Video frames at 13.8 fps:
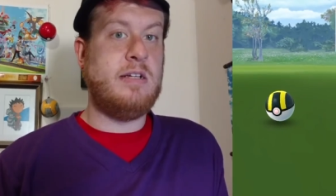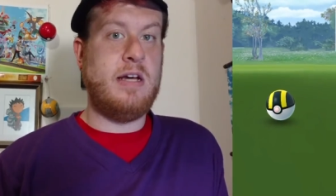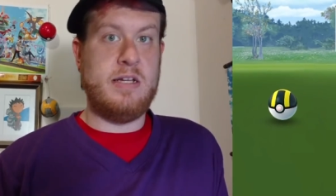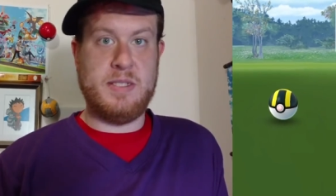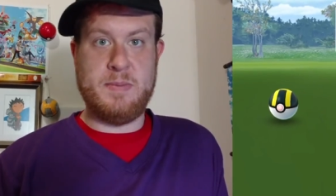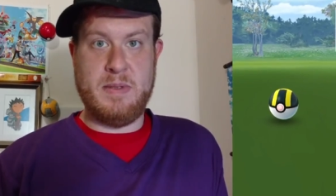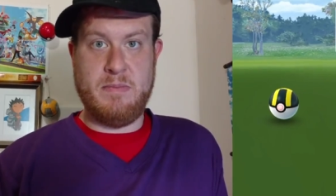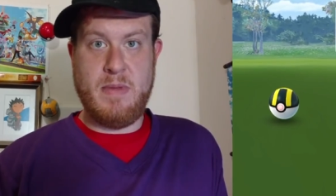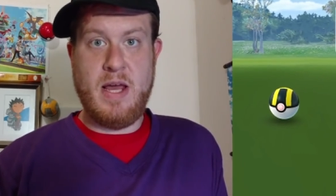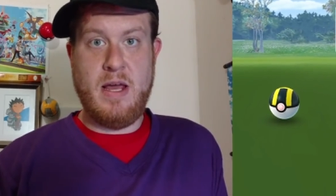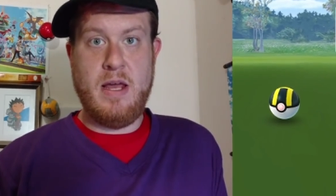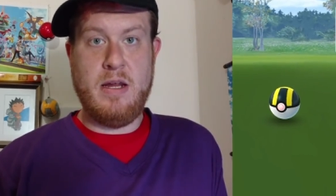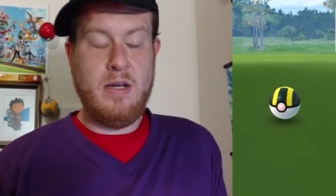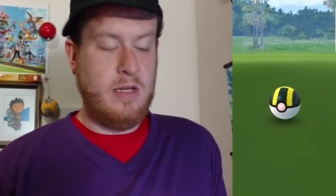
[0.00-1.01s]
has been
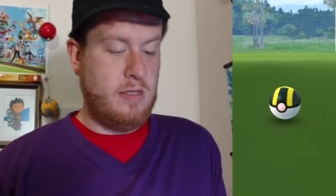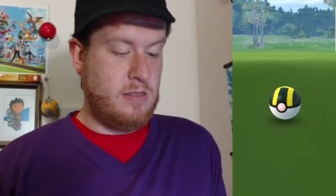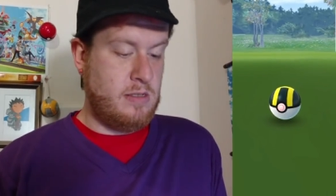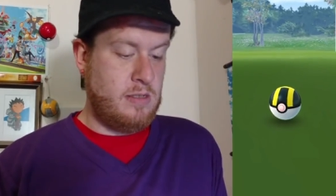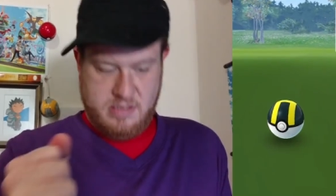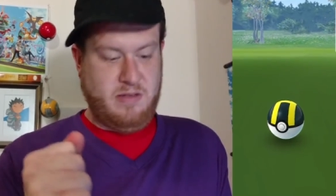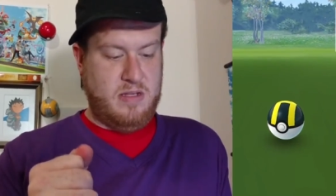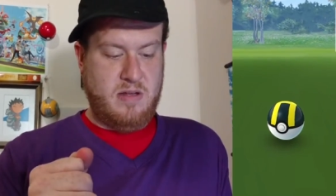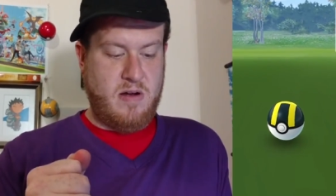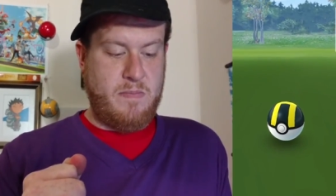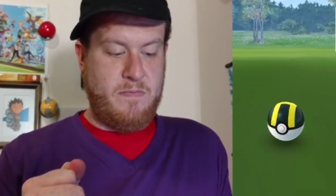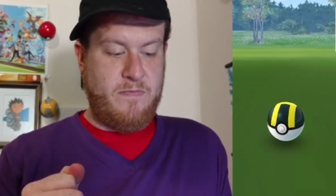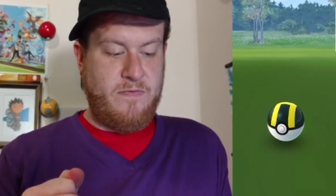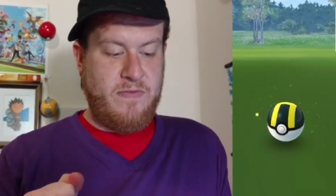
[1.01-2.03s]
made. Our
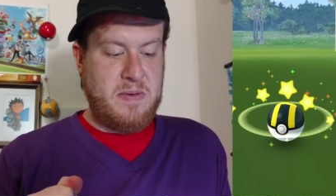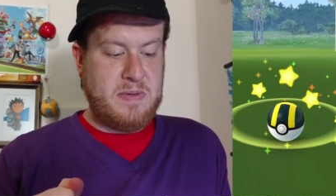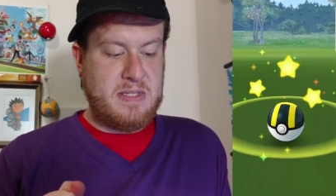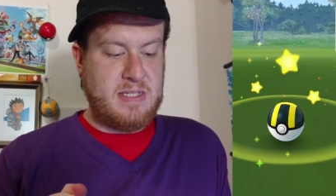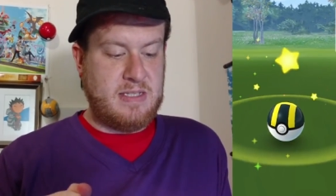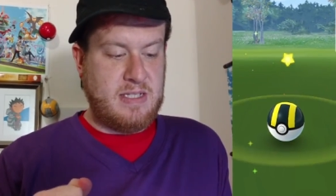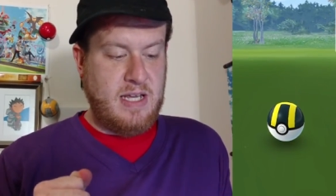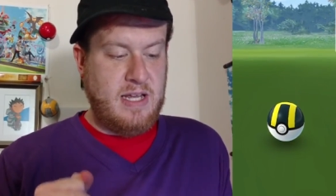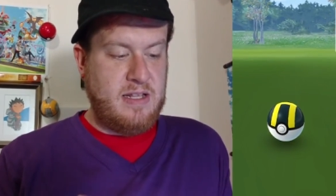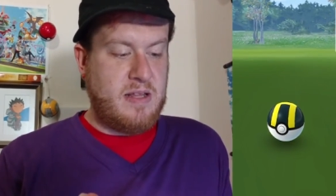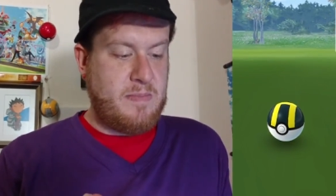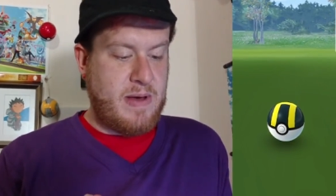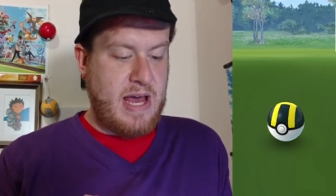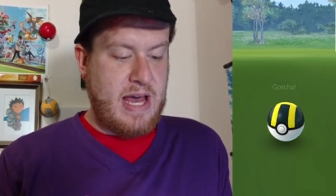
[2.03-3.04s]
Feebas is in
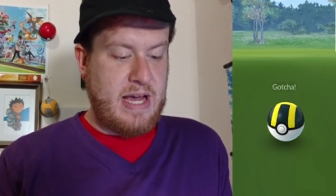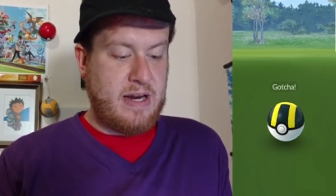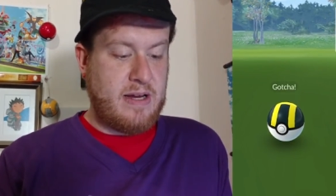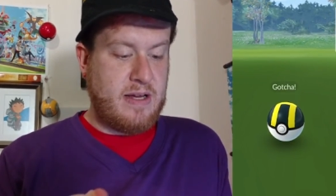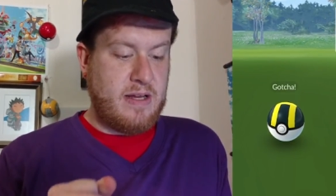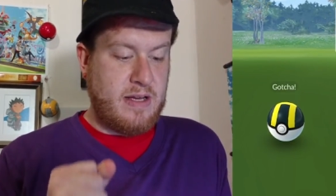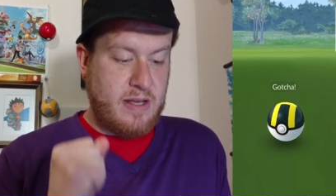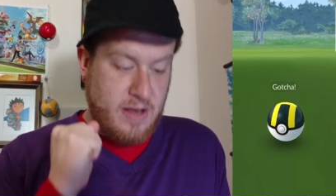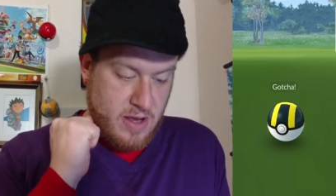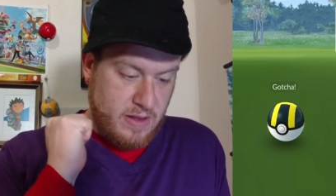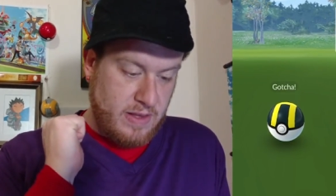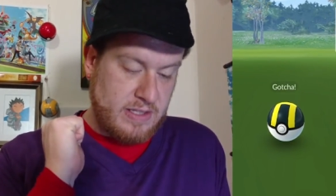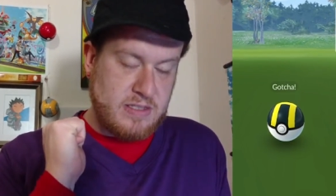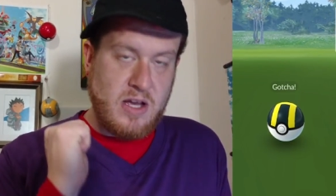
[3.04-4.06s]
the bag.
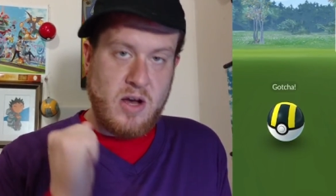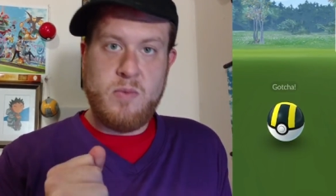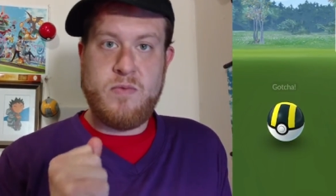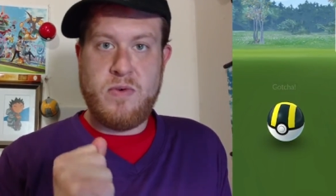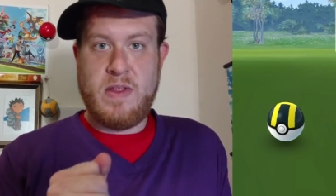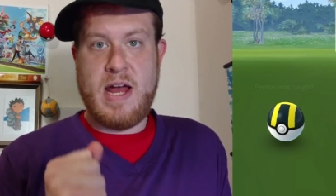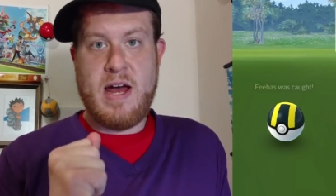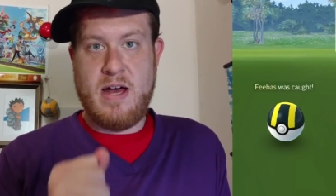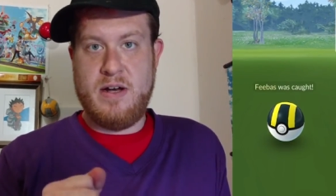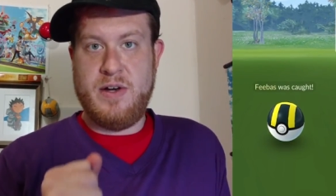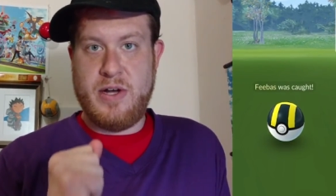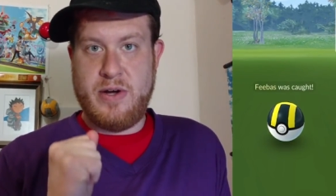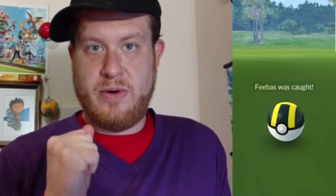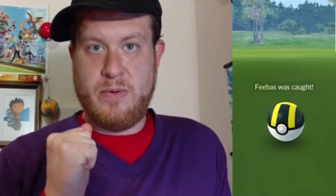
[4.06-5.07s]
Let's hope for that
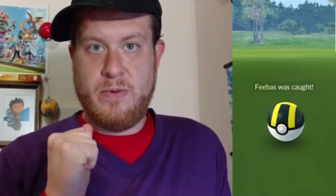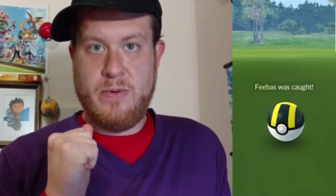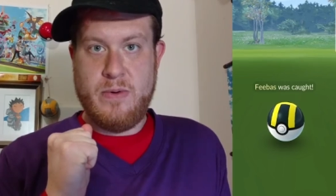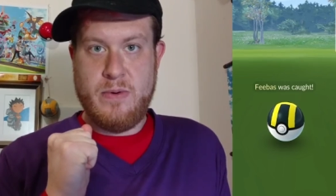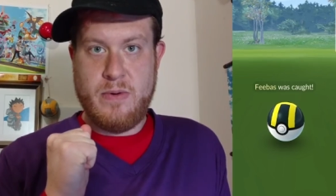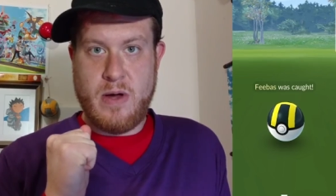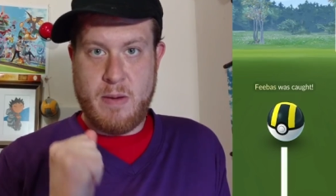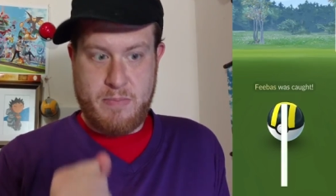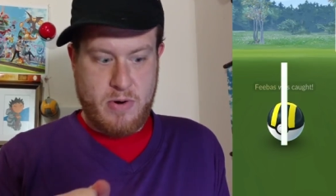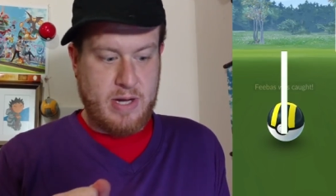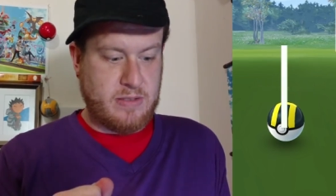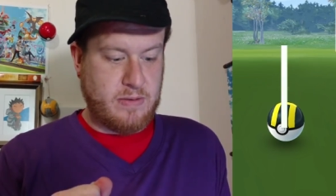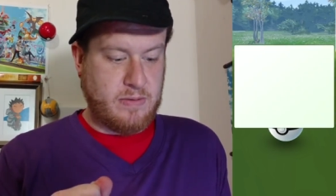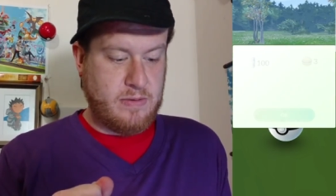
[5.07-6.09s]
hundo
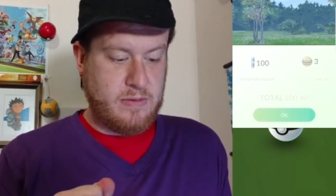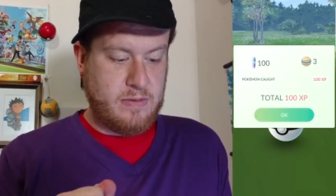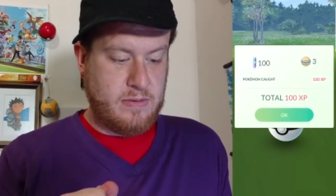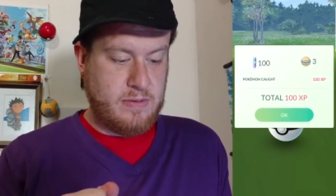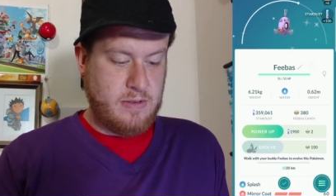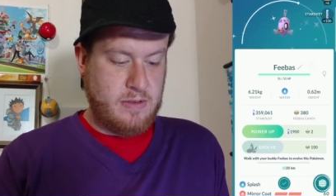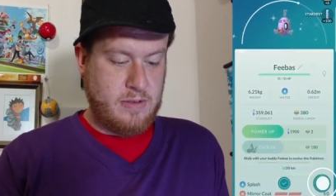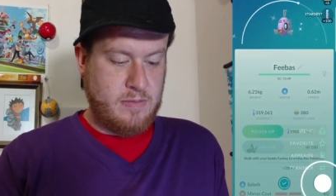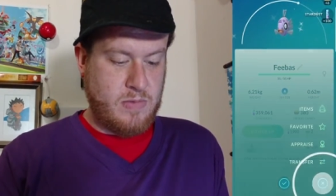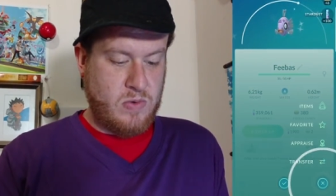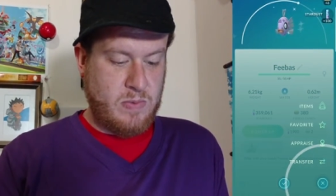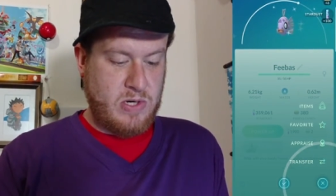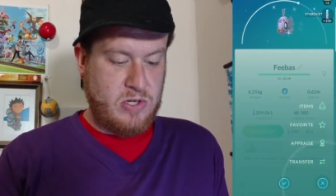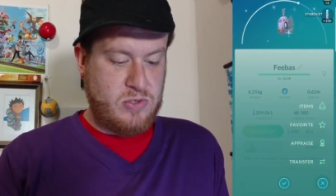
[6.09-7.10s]
appraisal.
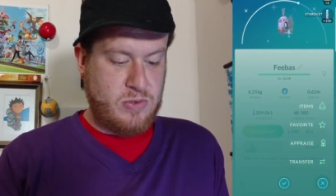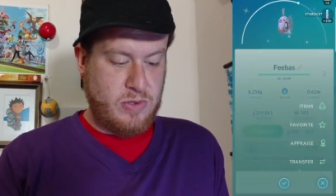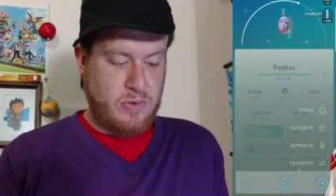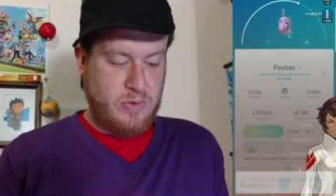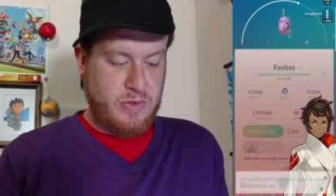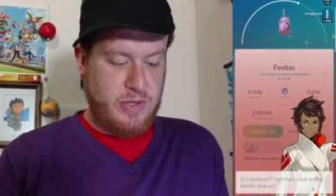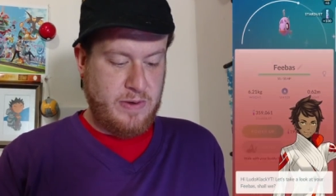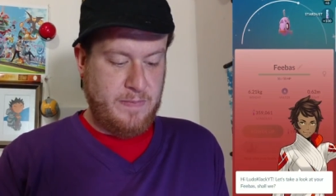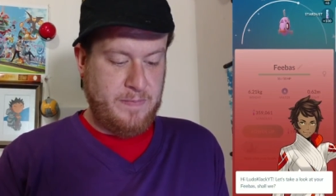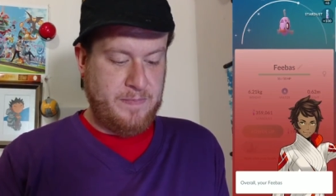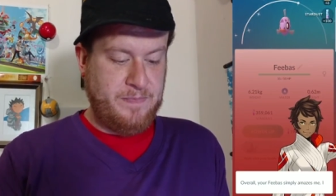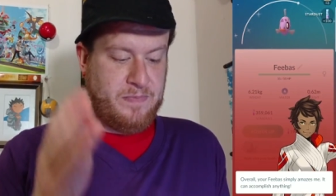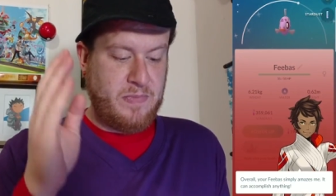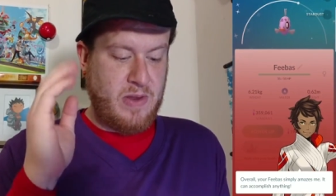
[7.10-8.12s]
Moment of truth.
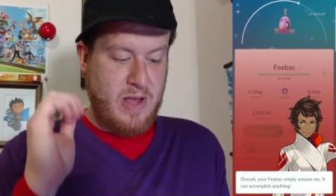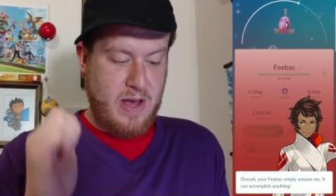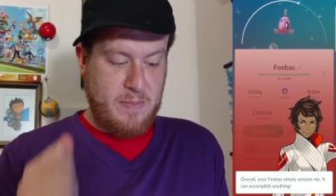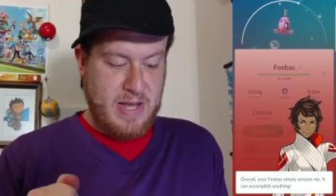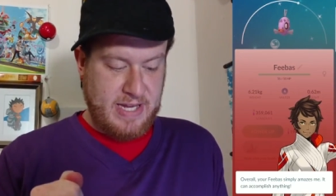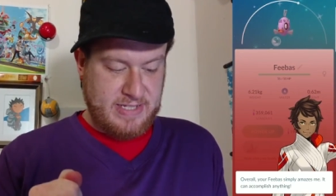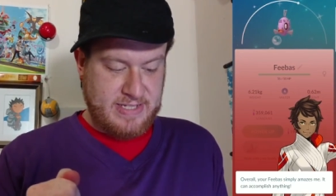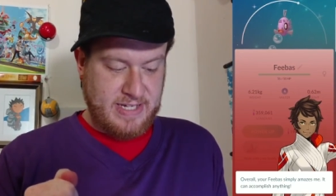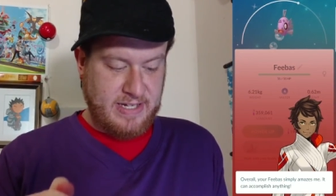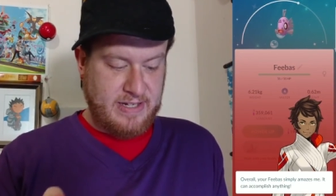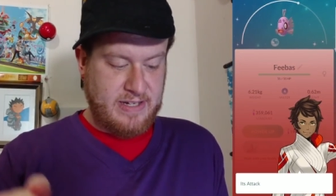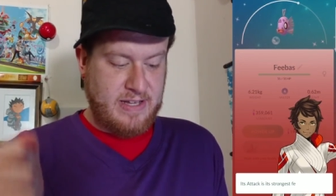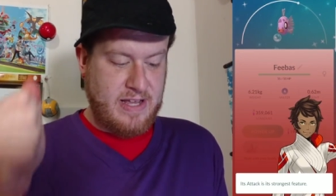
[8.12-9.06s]
Amazing.